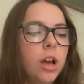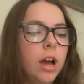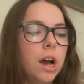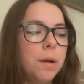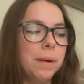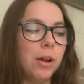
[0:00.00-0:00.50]

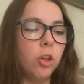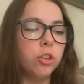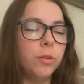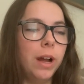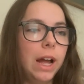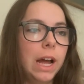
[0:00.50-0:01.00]
I
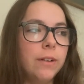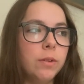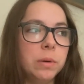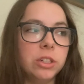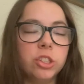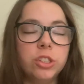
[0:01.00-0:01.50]
also have a
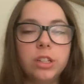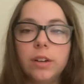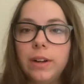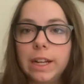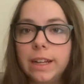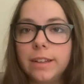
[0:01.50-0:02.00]
bunch of
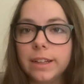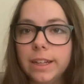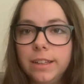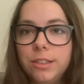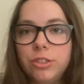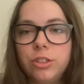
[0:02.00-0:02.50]
stuff I need to
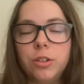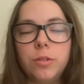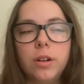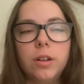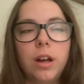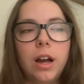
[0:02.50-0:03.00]
list.
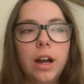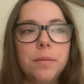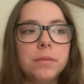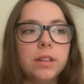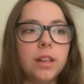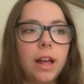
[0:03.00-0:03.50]
So
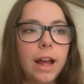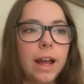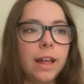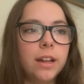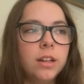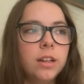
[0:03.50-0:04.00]
I'm
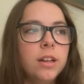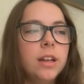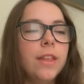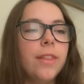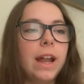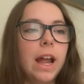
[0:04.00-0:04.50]
glad
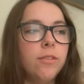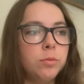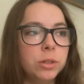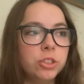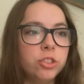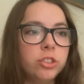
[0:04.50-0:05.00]
that I have a
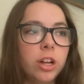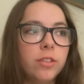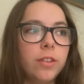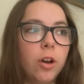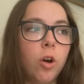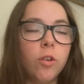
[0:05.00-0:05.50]
bunch of
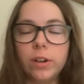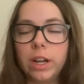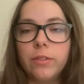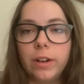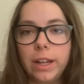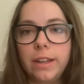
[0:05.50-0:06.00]
stuff already
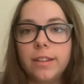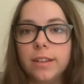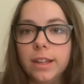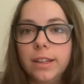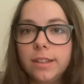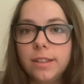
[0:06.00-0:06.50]
ready to
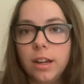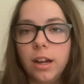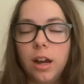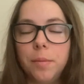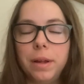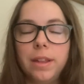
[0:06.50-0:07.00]
list.
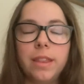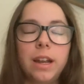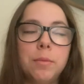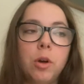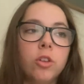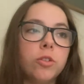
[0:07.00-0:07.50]
And then
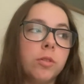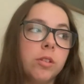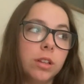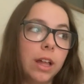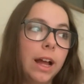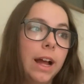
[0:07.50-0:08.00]
I'm also
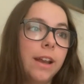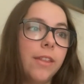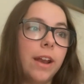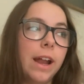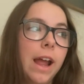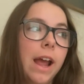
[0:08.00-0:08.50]
glad
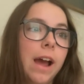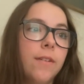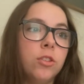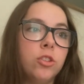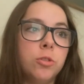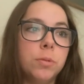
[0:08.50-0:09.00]
that I
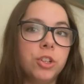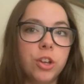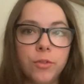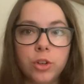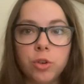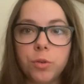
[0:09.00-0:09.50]
have so much
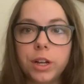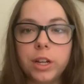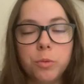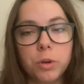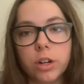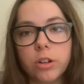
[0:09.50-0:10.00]
inventory
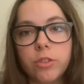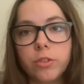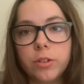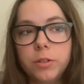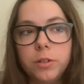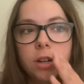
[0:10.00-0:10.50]
to work
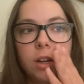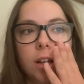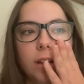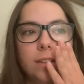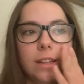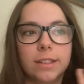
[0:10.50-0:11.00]
through,
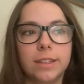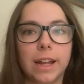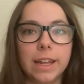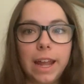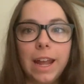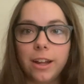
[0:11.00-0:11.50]
since I
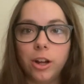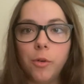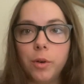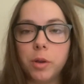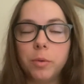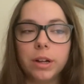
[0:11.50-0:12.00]
can't go
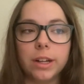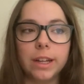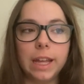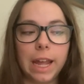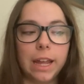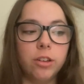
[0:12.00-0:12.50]
anywhere and
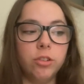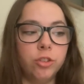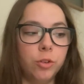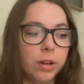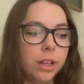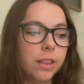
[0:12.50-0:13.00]
can't
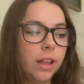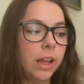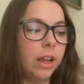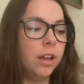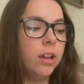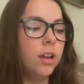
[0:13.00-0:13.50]
do
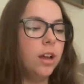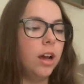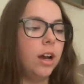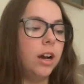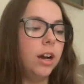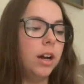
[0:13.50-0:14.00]
anything.
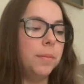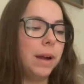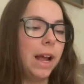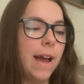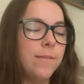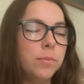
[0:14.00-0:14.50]

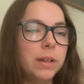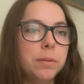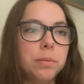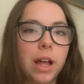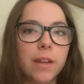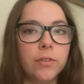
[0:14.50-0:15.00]
I haven't been
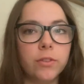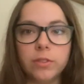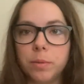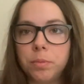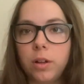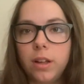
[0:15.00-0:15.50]
applying for
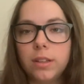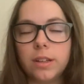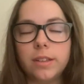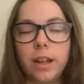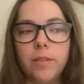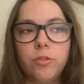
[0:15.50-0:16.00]
flip lots
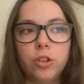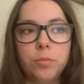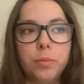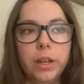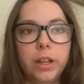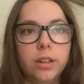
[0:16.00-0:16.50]
because I've just
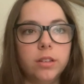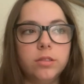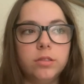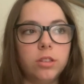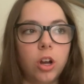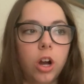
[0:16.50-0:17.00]
been
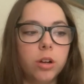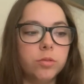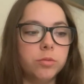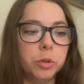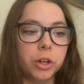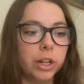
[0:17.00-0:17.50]
not
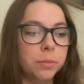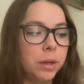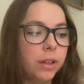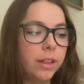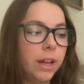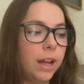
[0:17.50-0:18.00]
worried
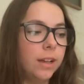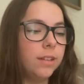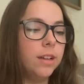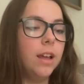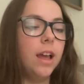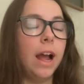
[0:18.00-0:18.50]
about that.
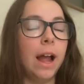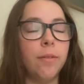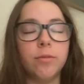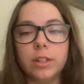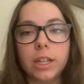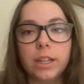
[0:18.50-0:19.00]
I
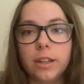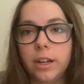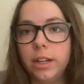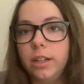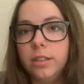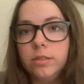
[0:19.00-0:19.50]
haven't really
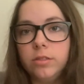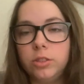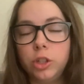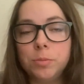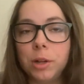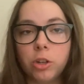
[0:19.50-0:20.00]
done
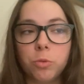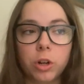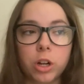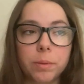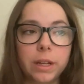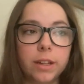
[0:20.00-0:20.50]
too much
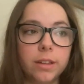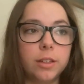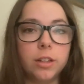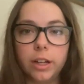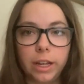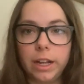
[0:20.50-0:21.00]
work
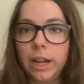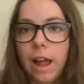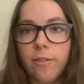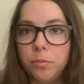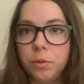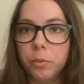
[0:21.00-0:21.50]
because, again, I
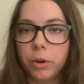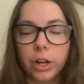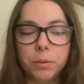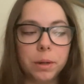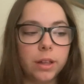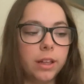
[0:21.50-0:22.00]
haven't been
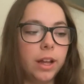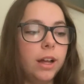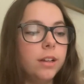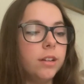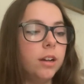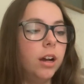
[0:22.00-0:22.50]
worried about that.